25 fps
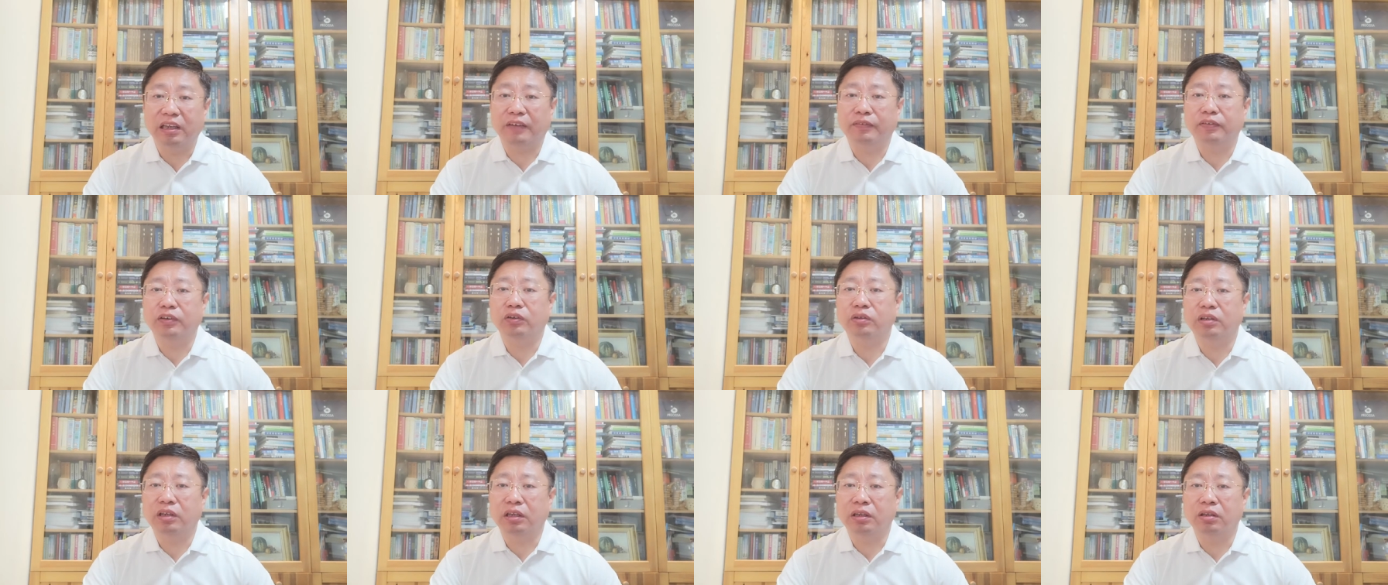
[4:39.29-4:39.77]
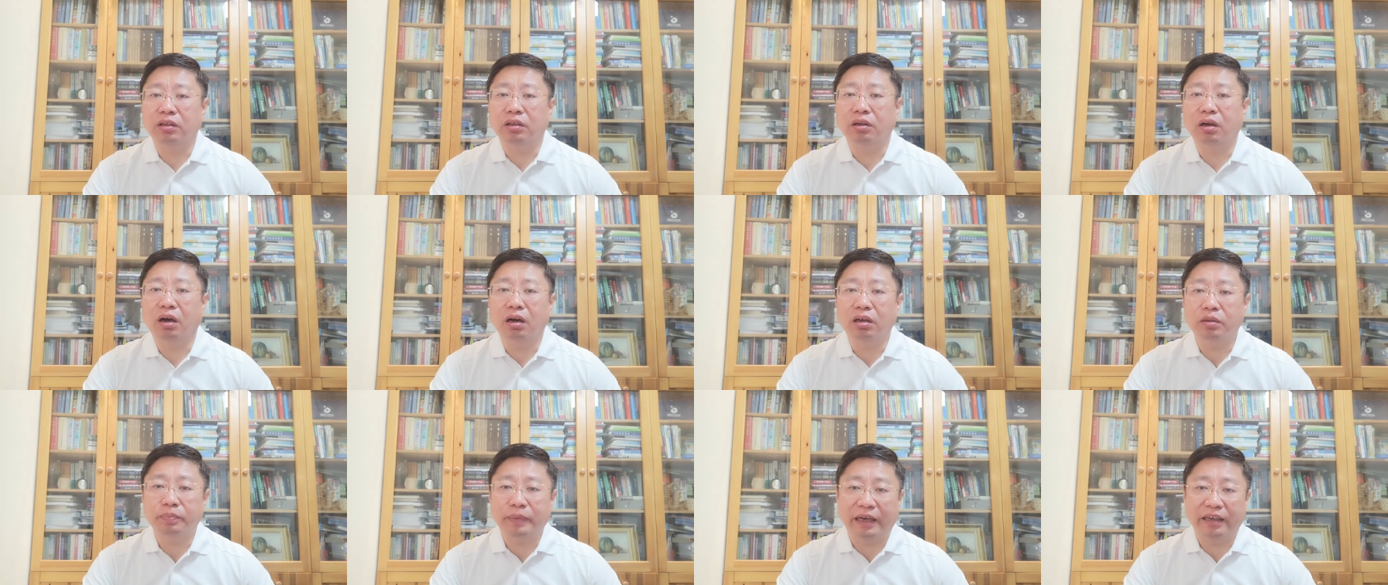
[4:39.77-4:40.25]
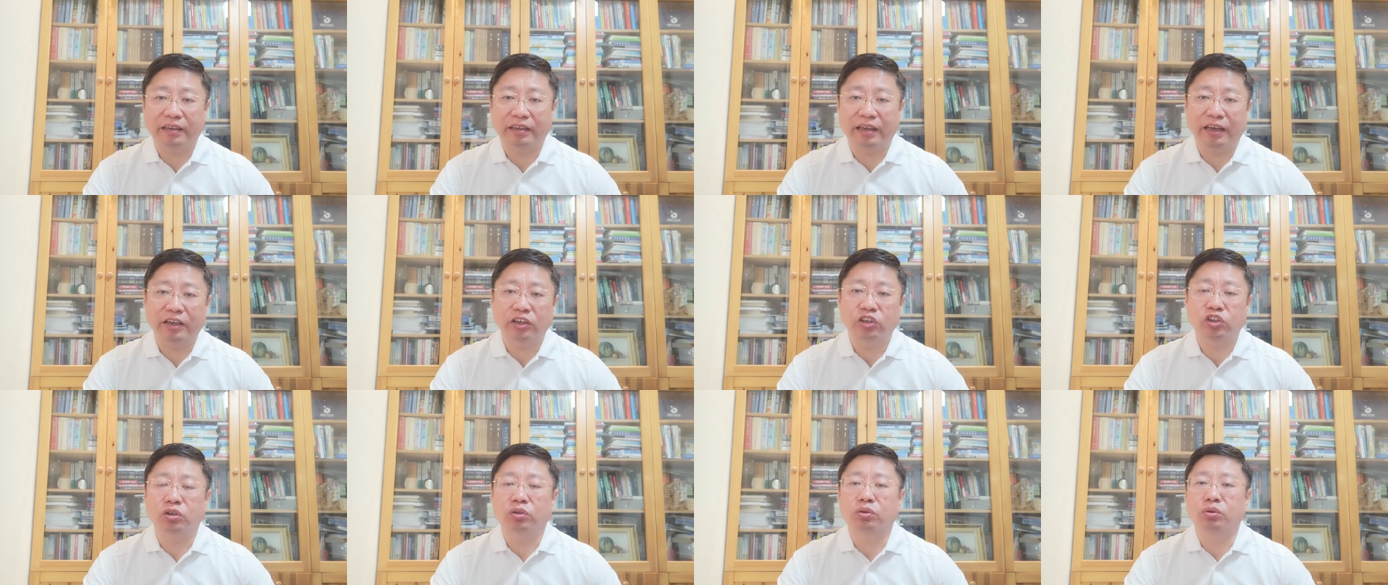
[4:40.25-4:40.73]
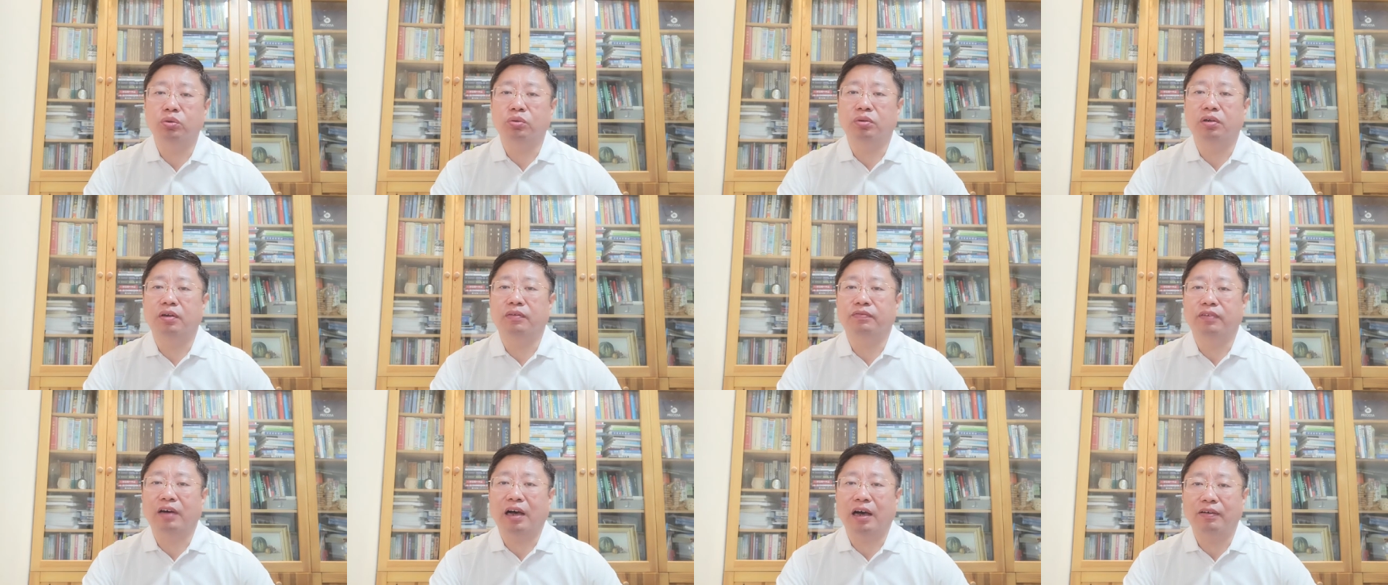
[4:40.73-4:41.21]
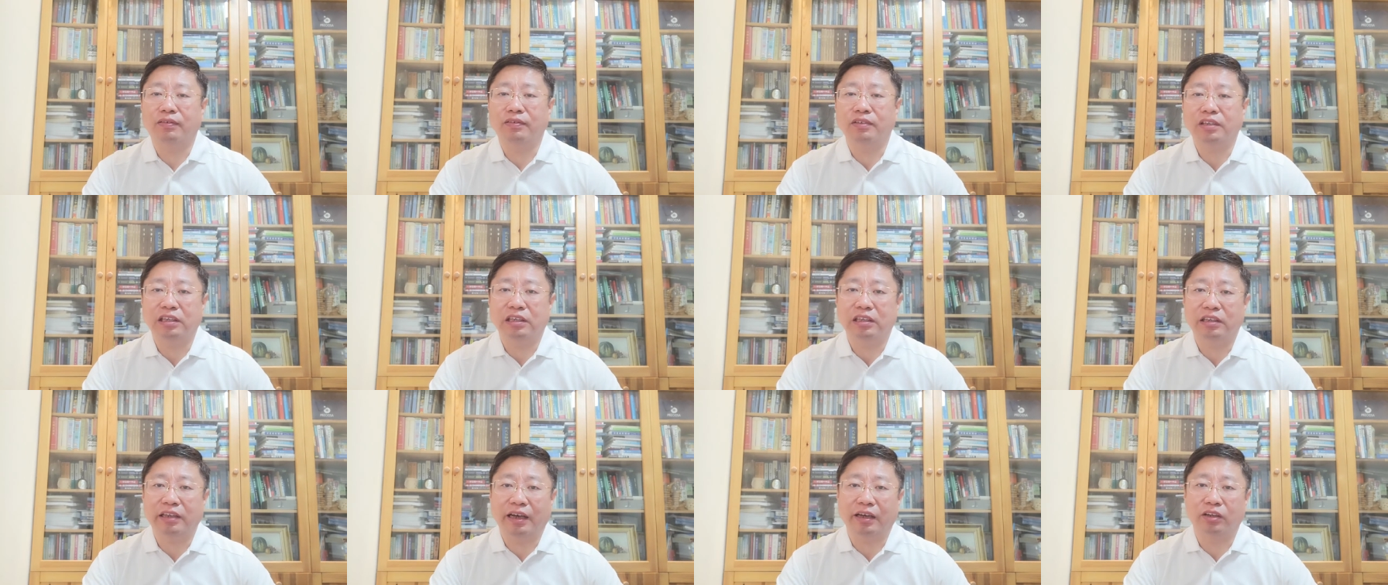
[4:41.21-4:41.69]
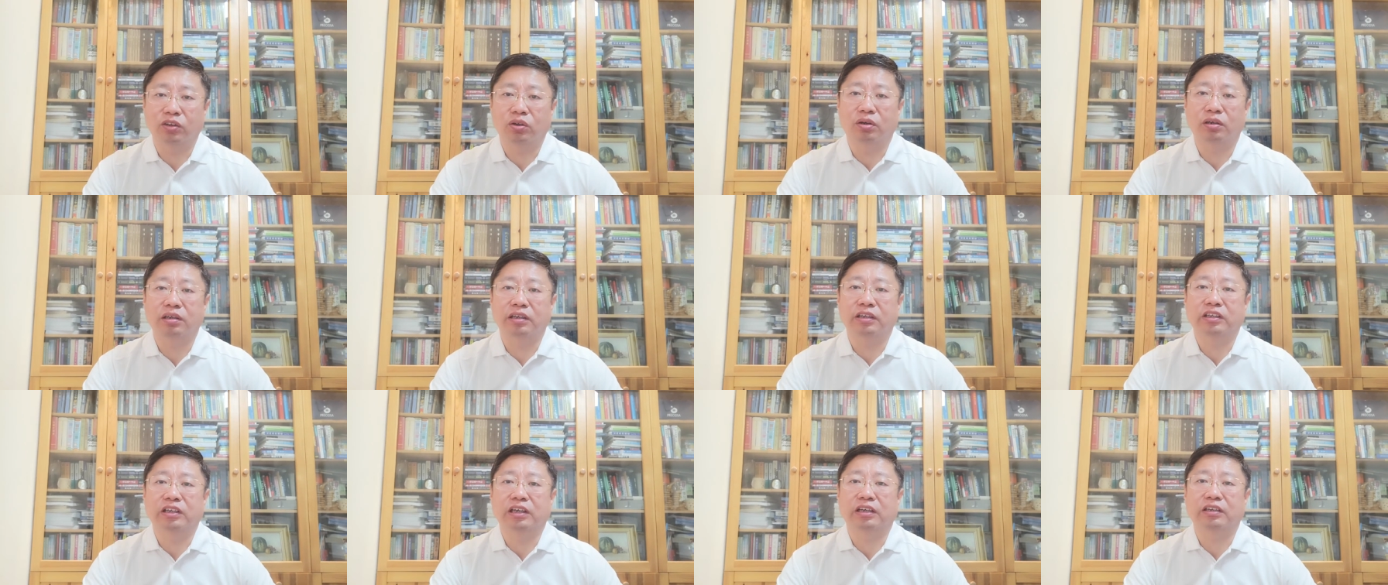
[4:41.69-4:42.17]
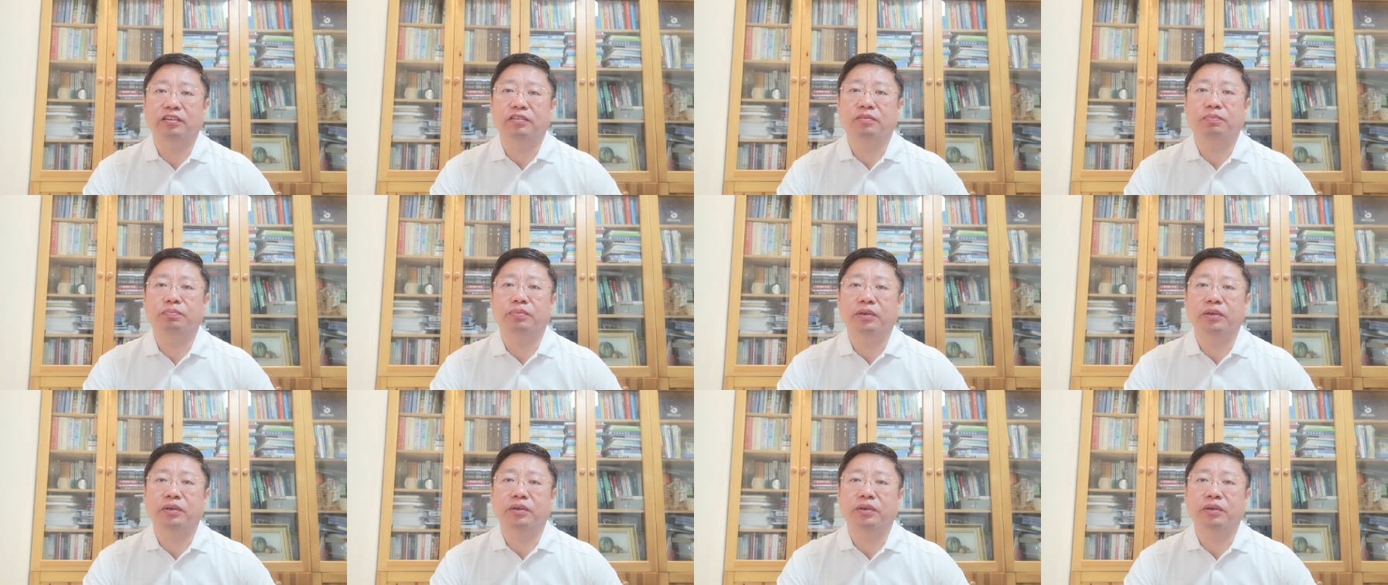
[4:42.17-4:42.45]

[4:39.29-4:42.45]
if you did not pay attention to the 5G technologies,